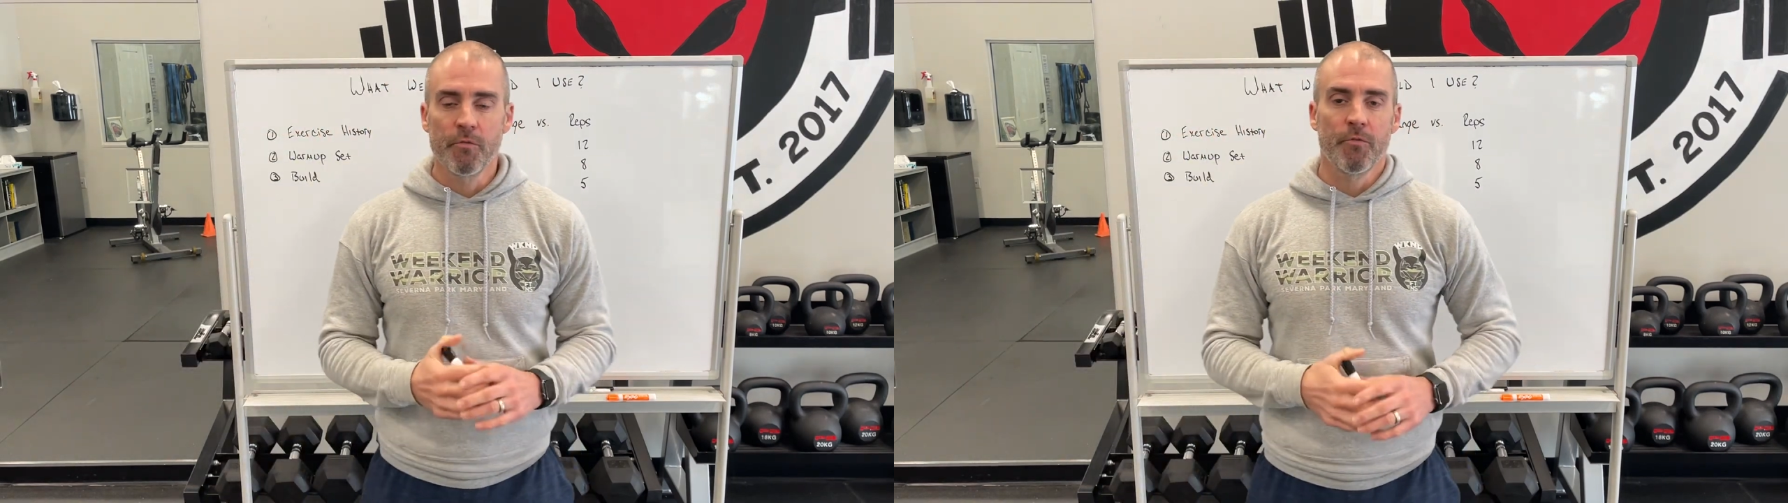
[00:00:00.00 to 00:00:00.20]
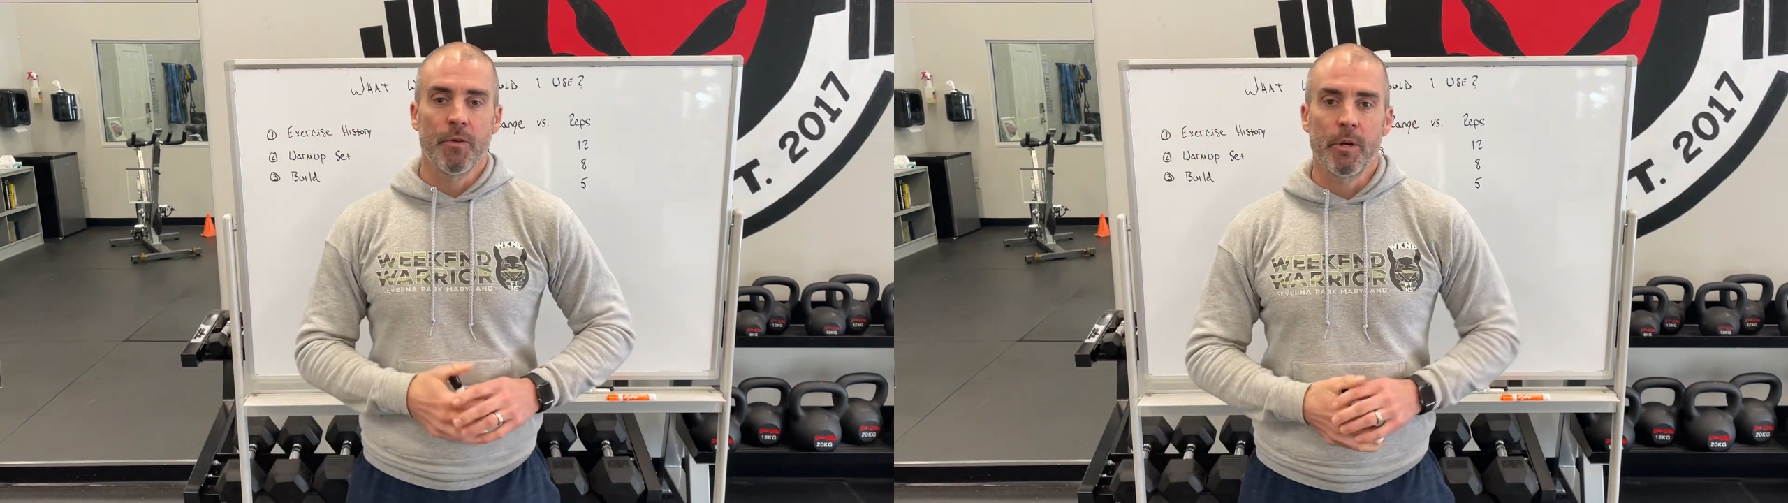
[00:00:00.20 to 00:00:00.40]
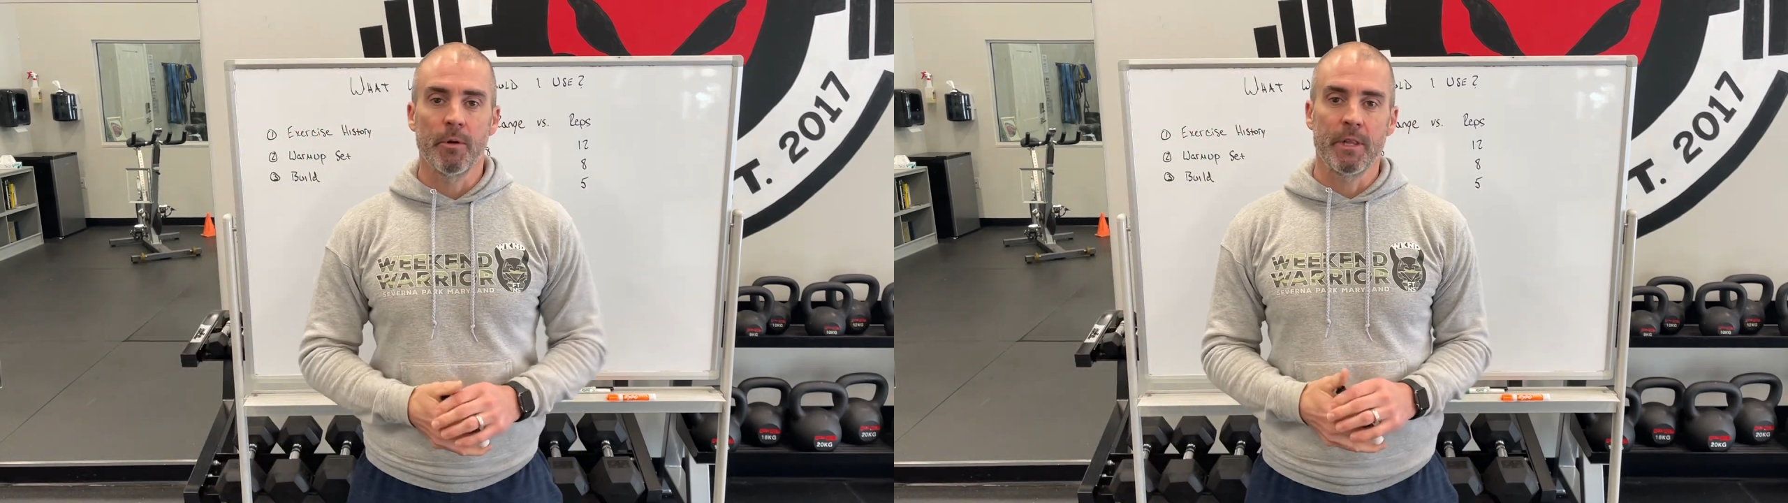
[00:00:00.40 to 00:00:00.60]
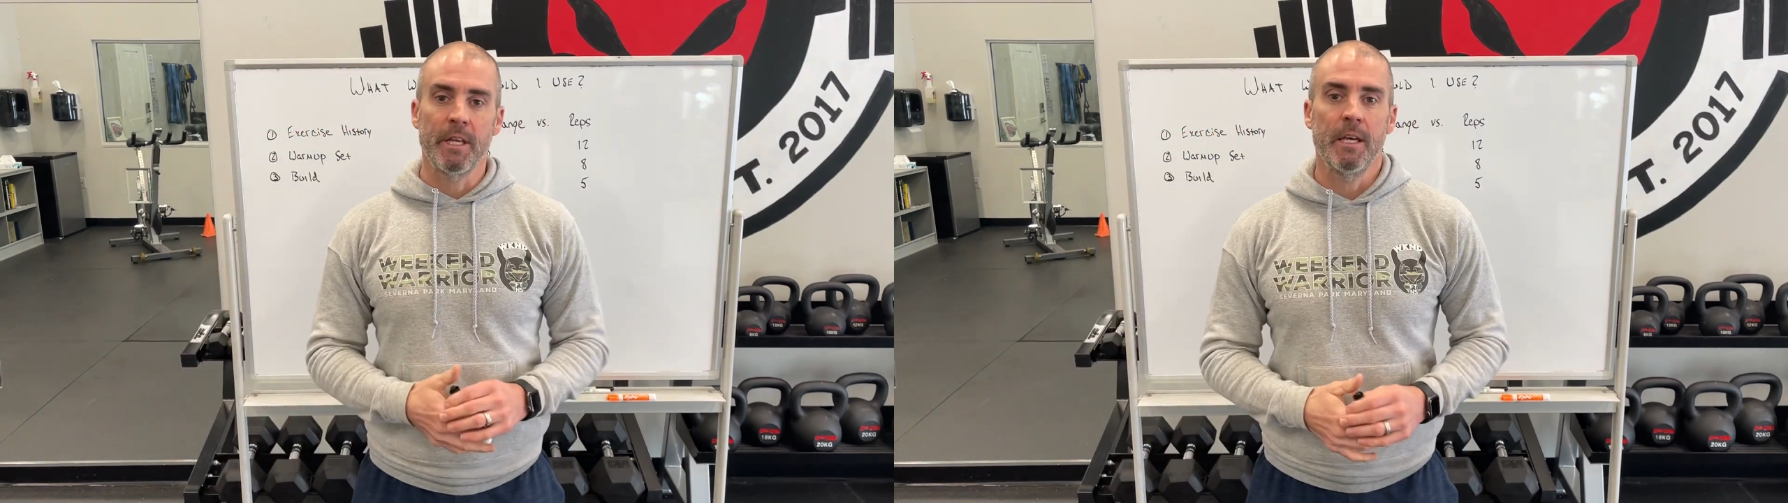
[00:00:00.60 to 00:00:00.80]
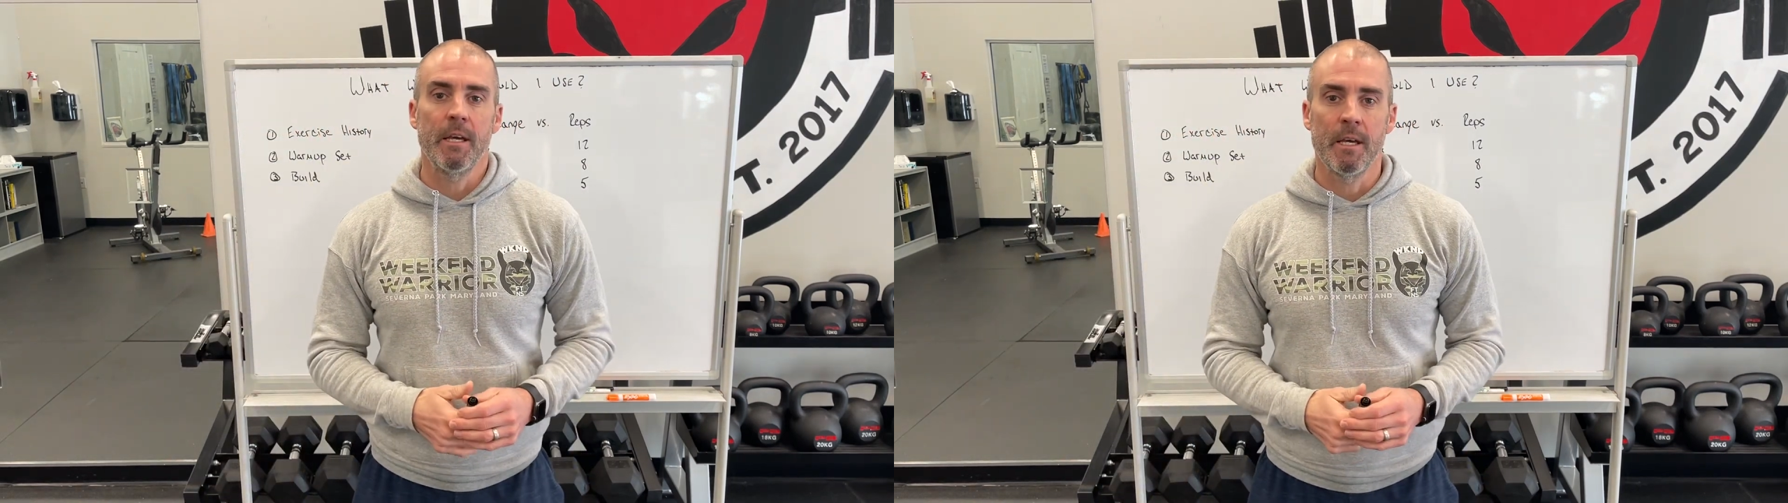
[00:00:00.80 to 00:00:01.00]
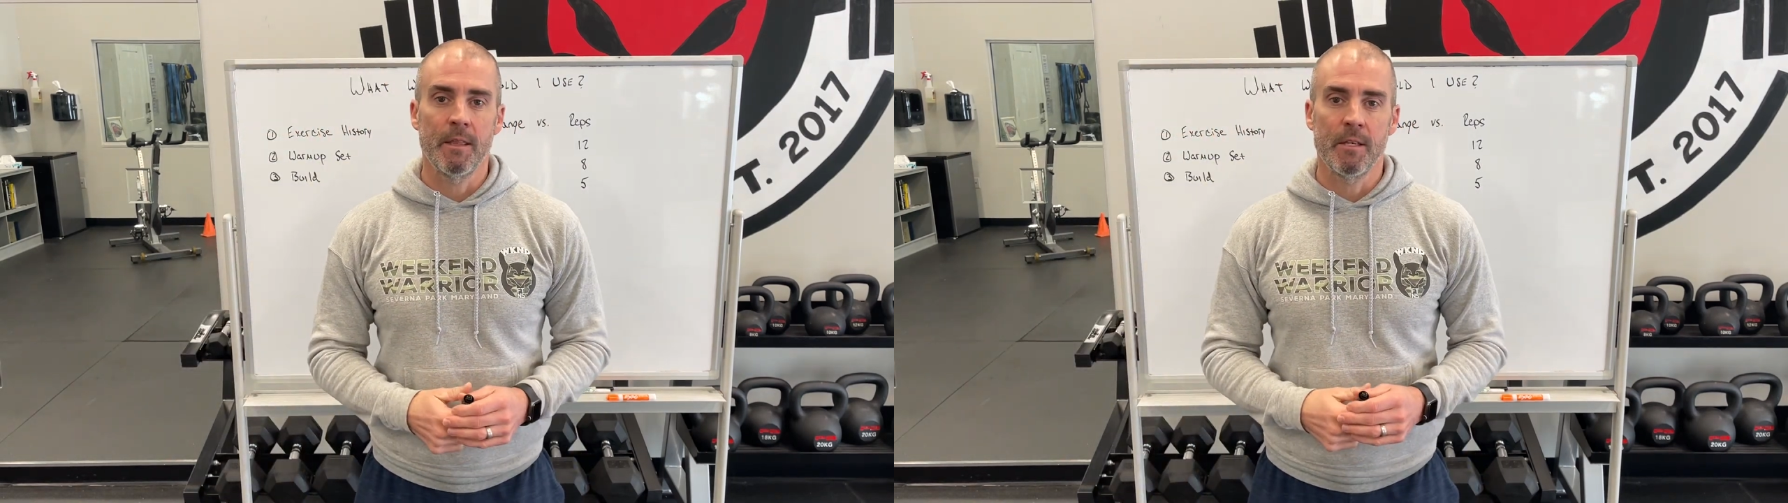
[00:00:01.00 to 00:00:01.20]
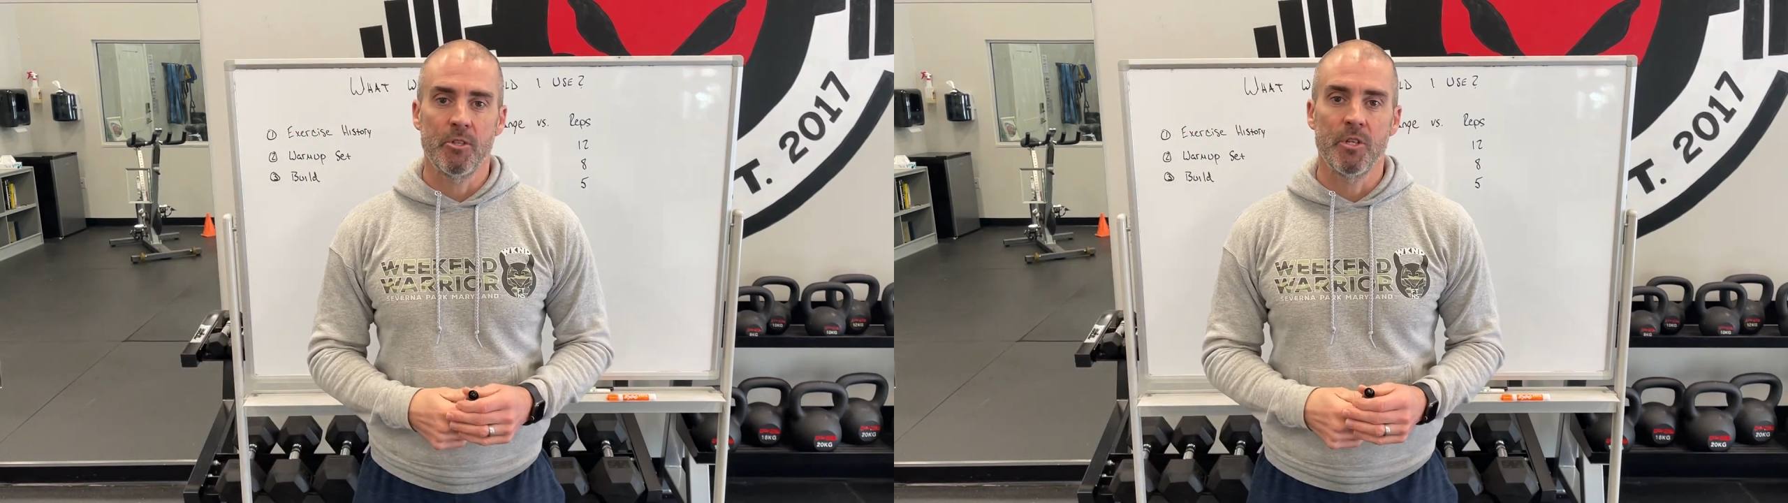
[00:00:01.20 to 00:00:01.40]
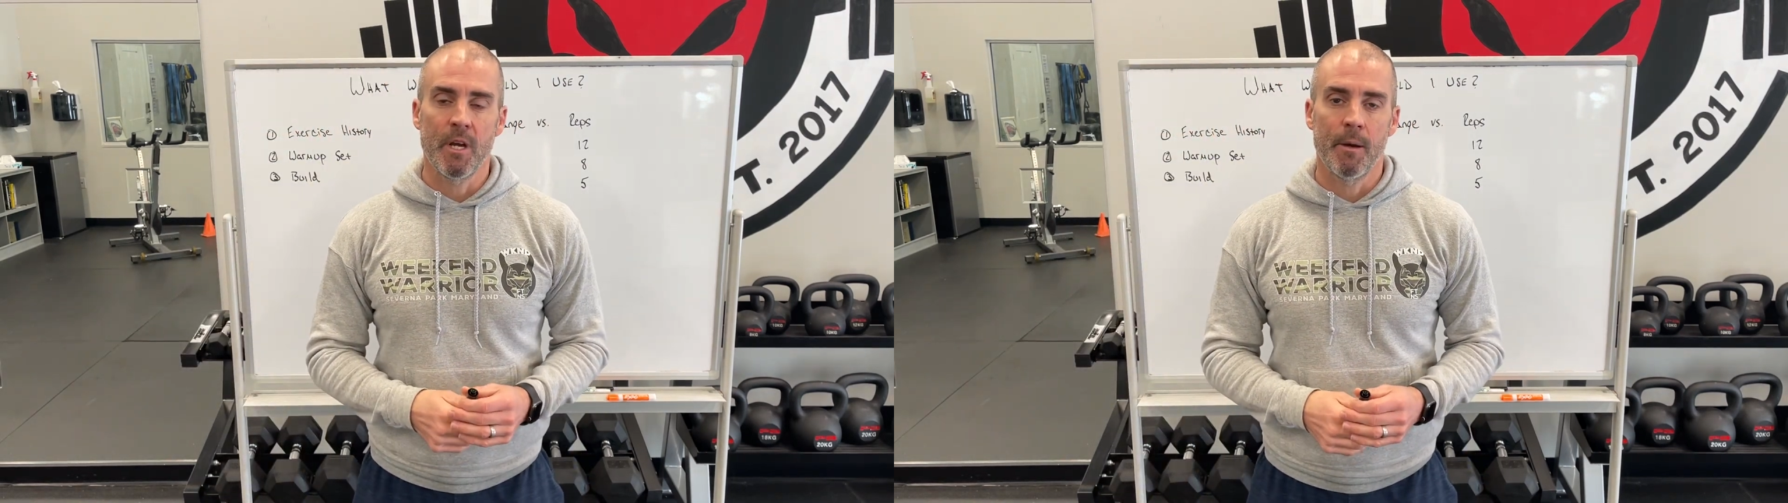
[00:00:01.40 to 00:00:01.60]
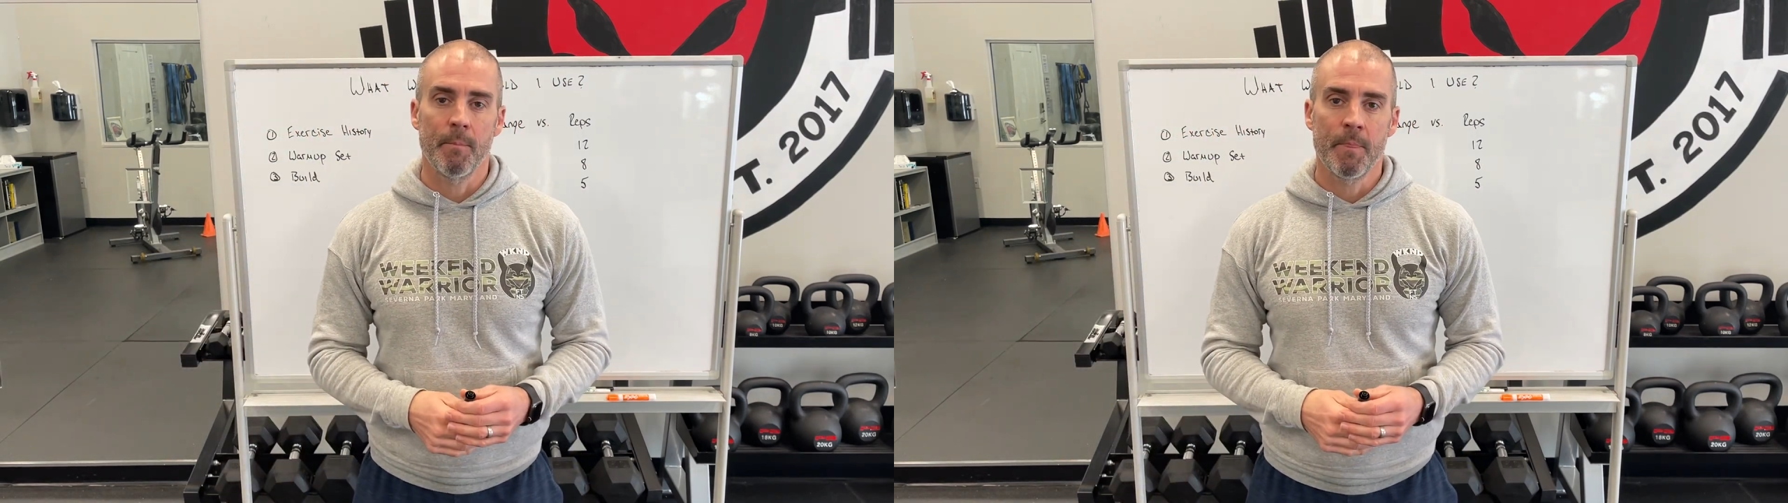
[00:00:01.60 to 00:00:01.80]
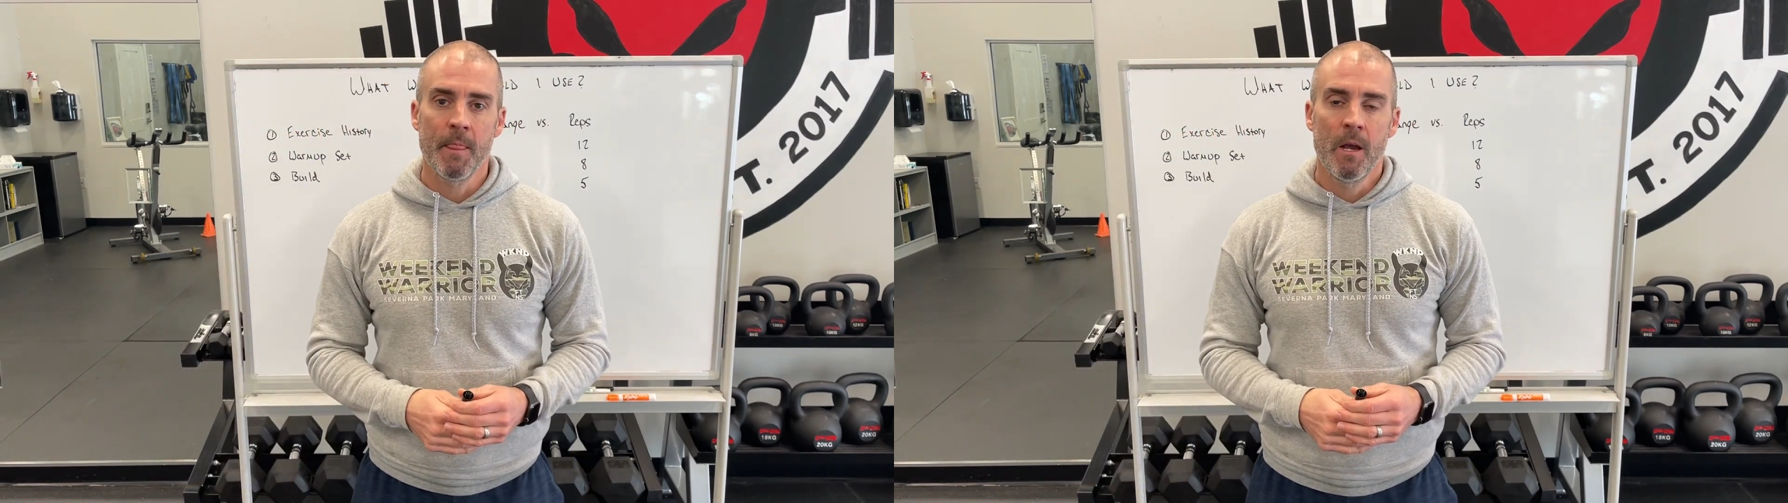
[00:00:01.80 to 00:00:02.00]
frequently in the gym.